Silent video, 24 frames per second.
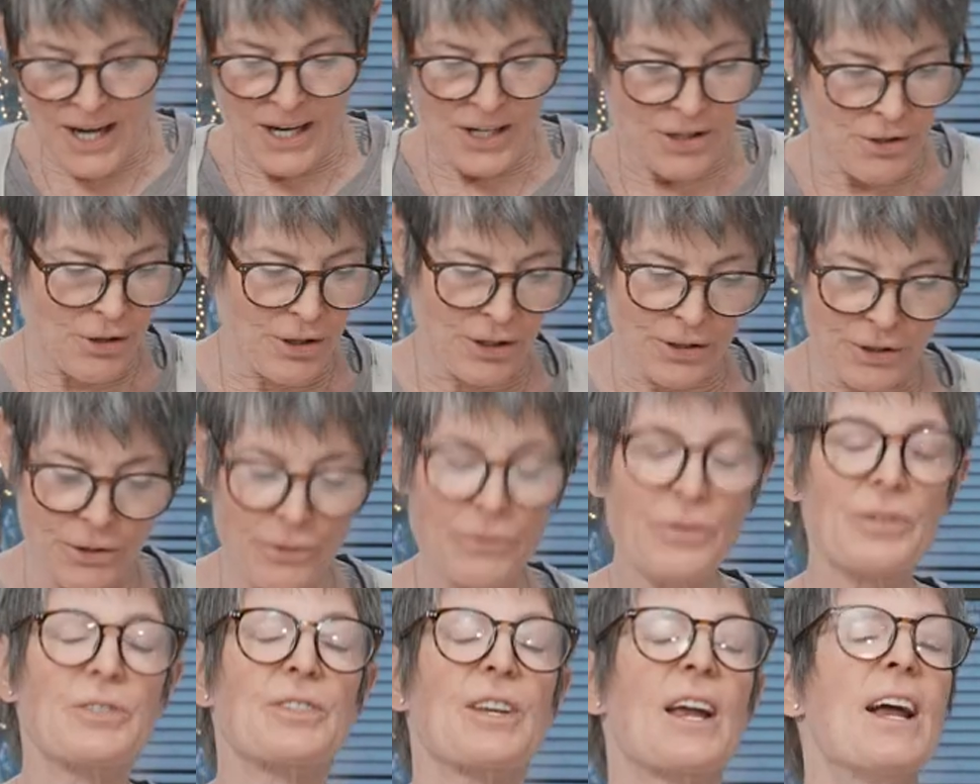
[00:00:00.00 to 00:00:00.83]
You can
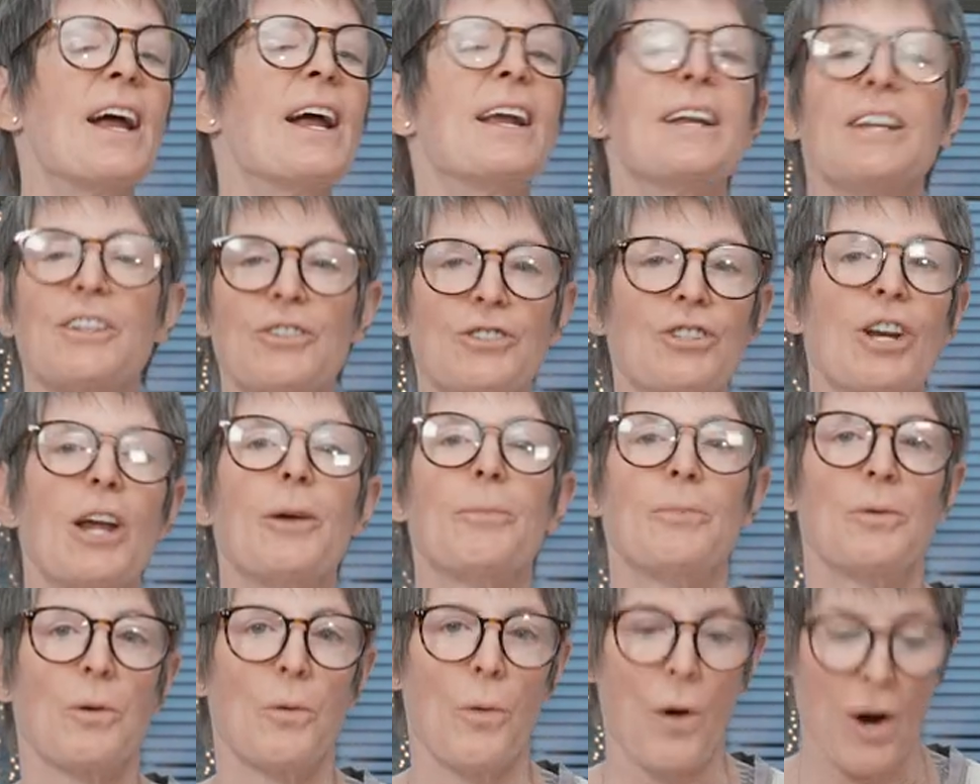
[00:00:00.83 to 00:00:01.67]
do this any
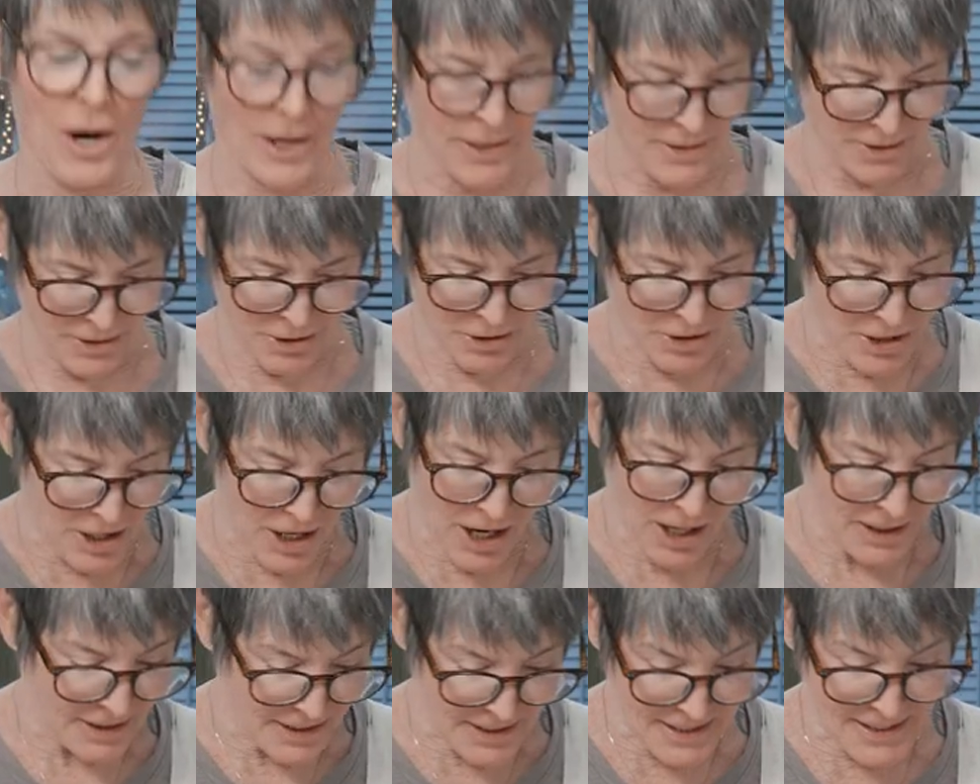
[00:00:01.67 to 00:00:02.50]
shape you want. You can
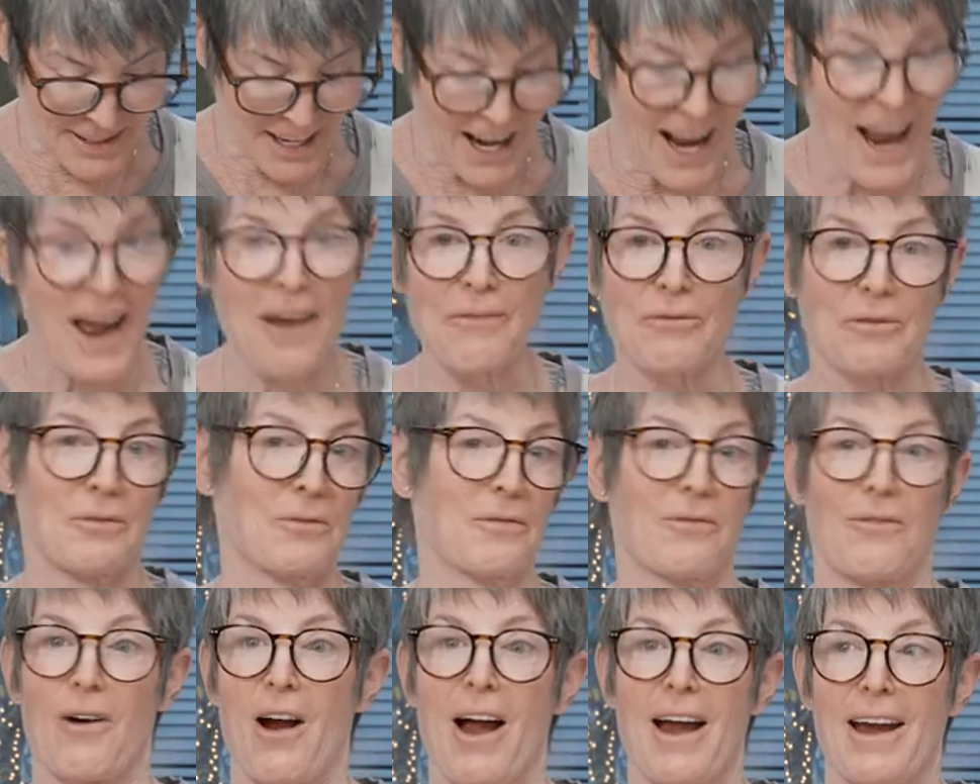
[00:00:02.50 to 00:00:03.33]
cut this in half and
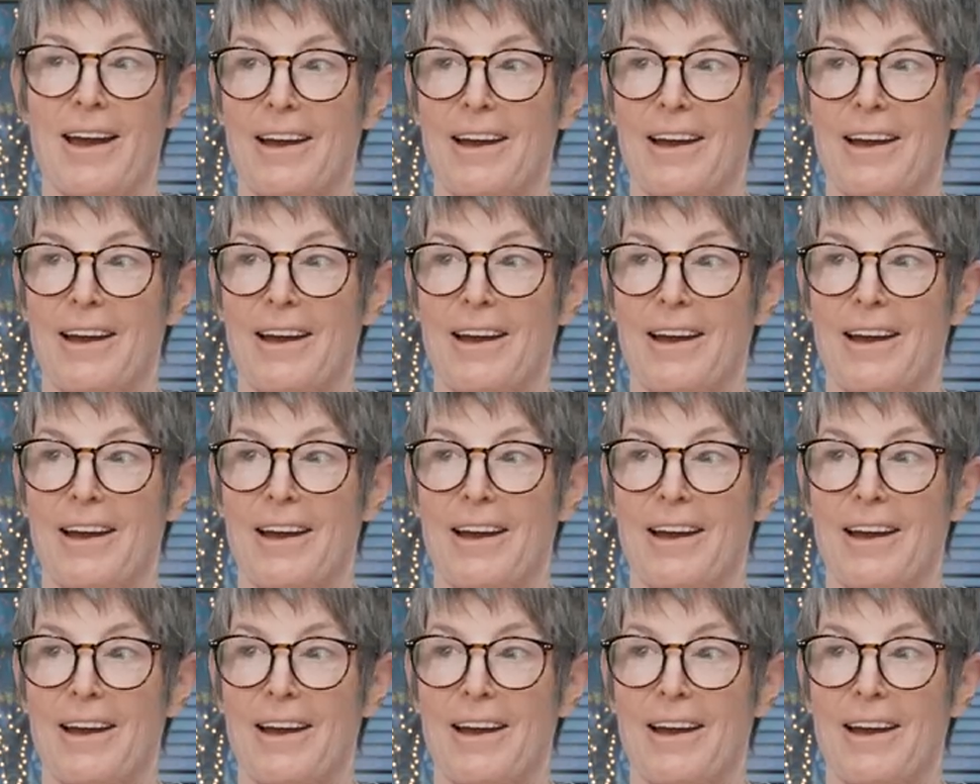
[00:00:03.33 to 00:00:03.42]
fry